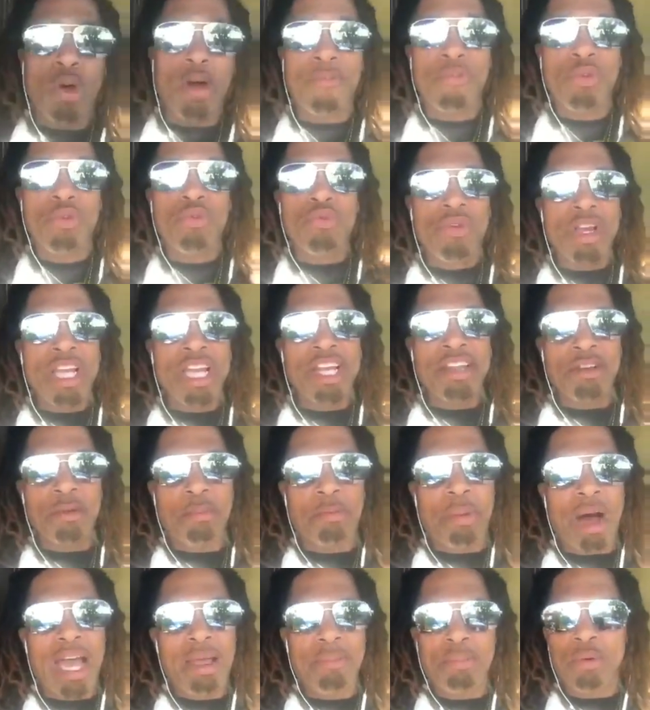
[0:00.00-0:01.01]
if you read the
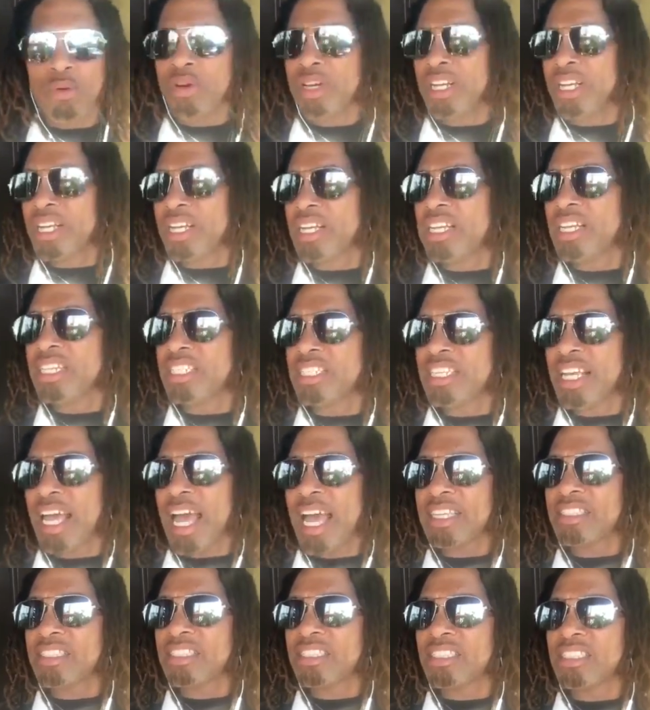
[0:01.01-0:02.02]
Bible in
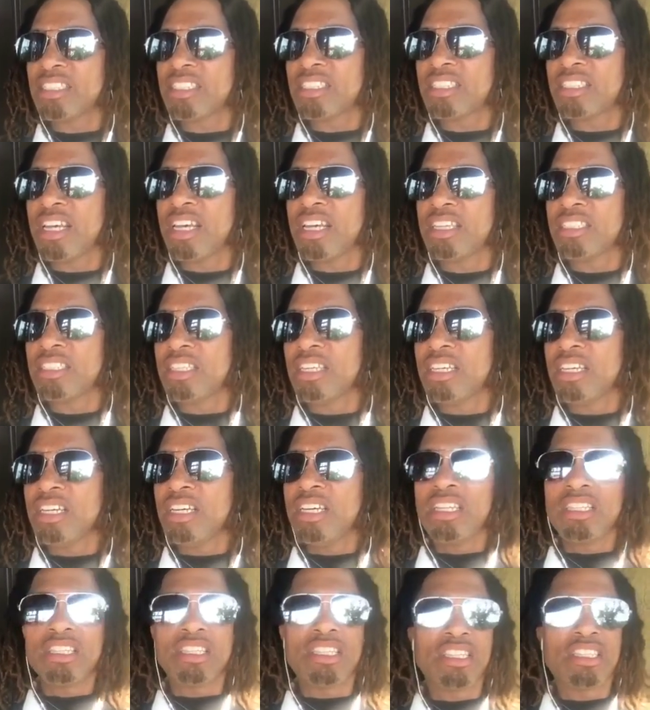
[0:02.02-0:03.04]
Ecclesiastes, it says
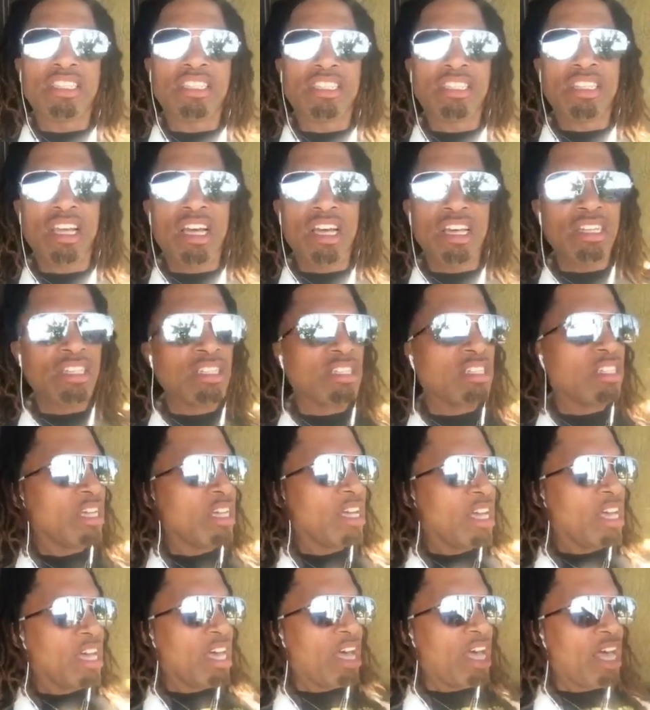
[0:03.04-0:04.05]
the Son,
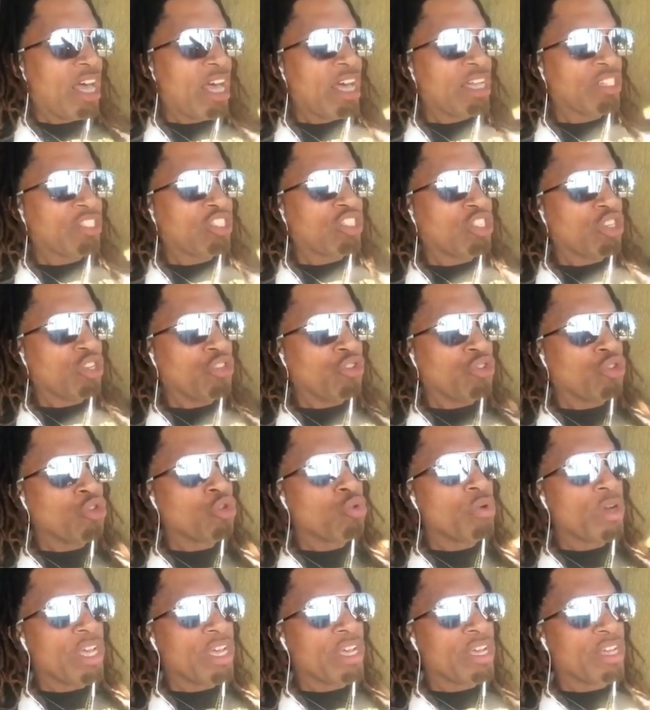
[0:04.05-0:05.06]

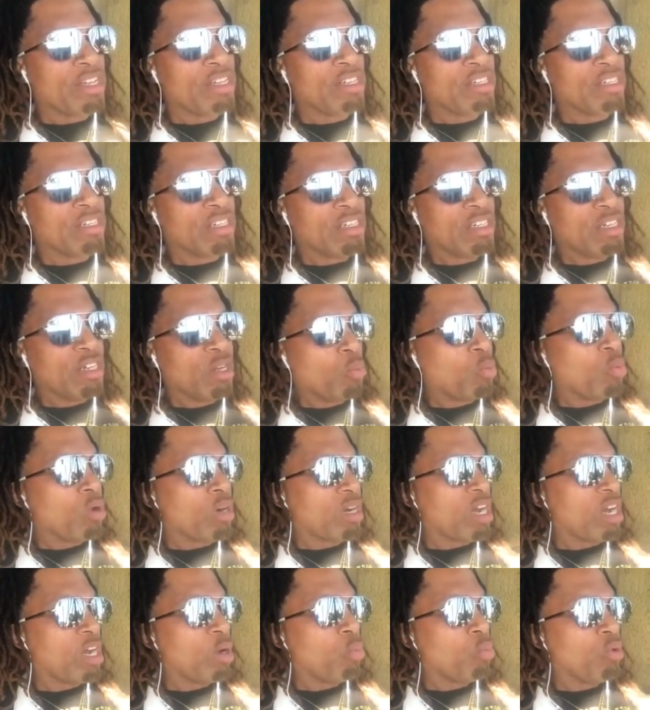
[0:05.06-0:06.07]
S-U-N, will
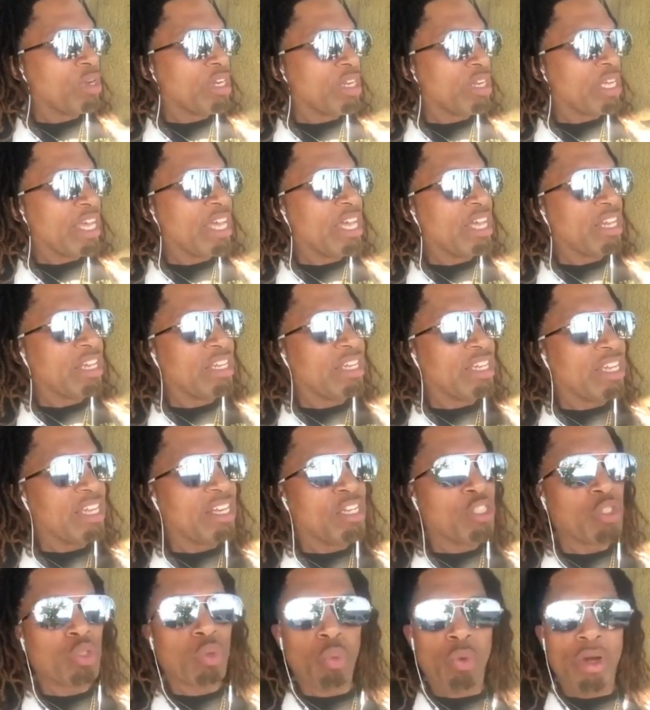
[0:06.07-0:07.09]
come with healing in
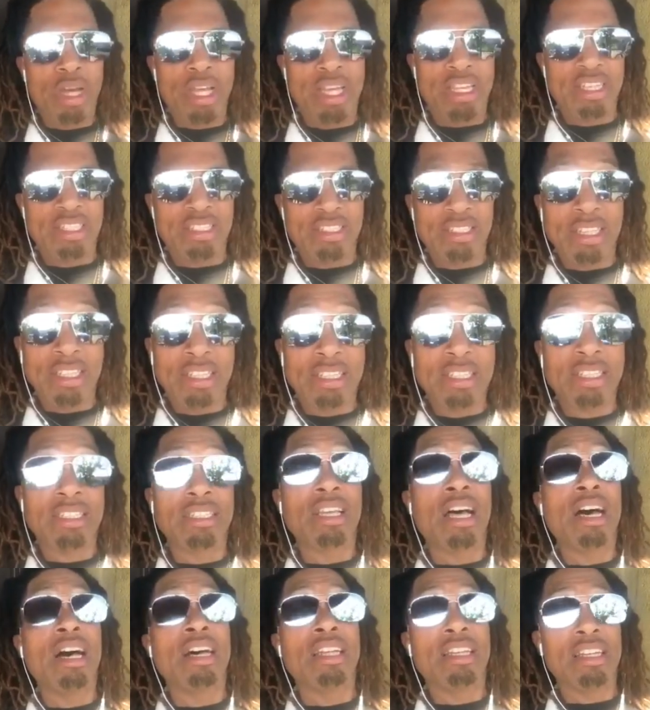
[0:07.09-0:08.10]
its wings. The
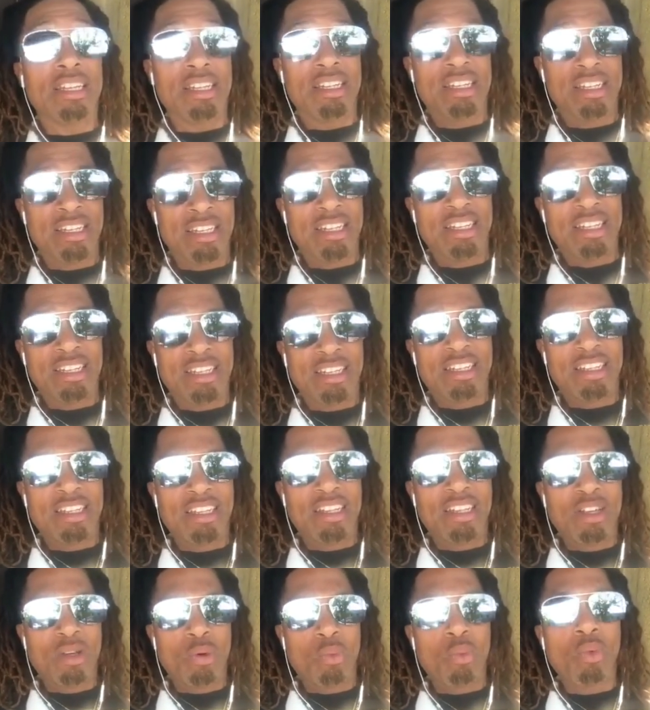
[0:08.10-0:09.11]
Son
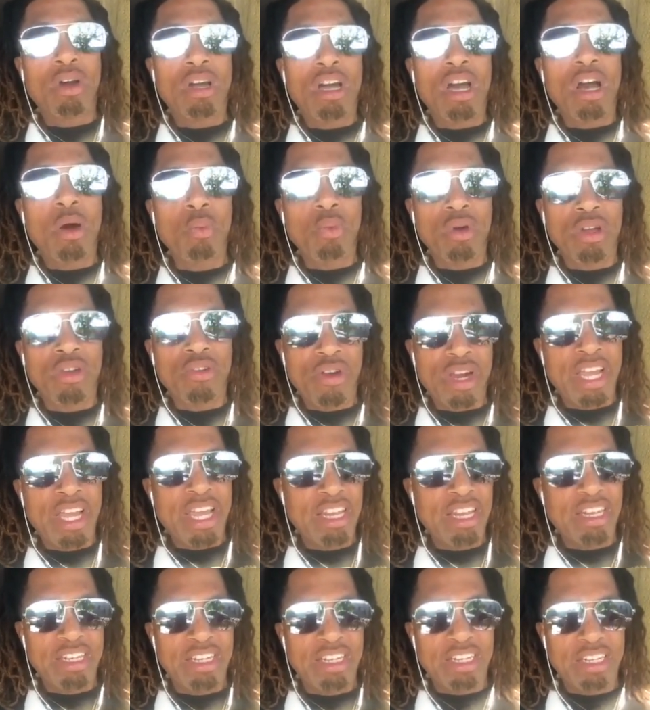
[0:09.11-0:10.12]
will come with great
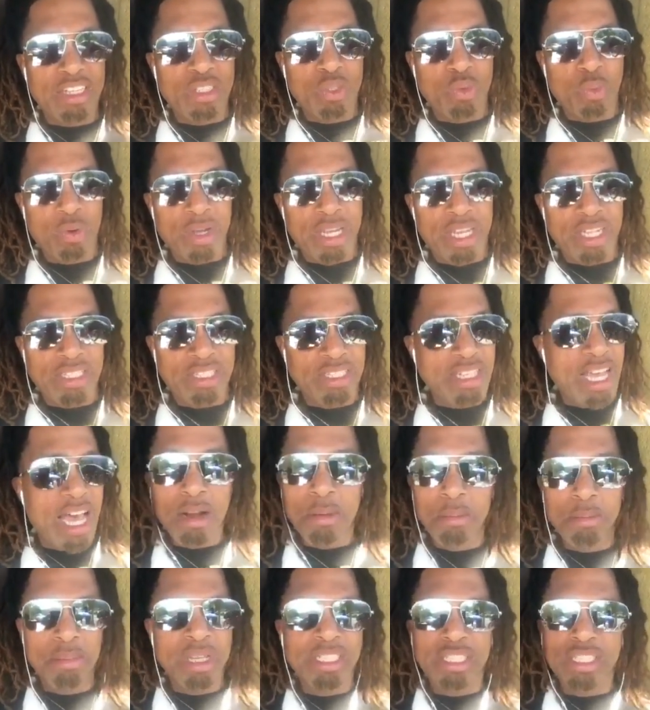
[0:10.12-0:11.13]
healing in his wings. Not
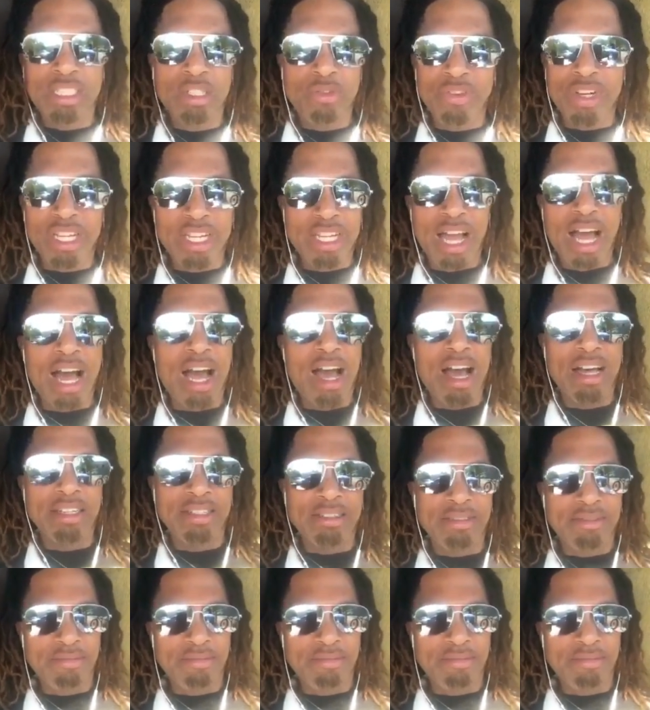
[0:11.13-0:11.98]
a mystery God.